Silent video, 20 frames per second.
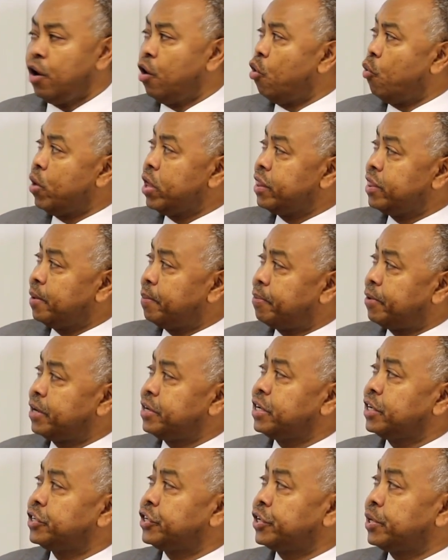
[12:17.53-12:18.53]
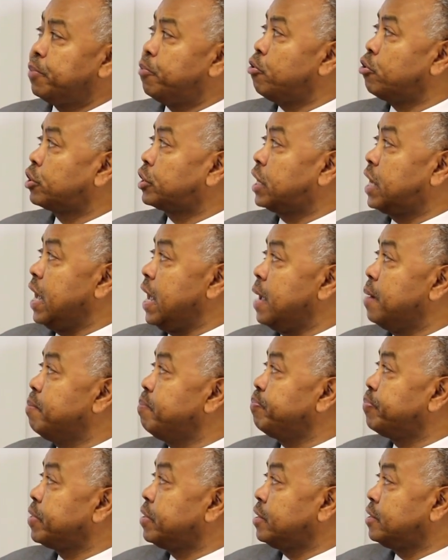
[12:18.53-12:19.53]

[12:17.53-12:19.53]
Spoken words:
when the Brundtland report came,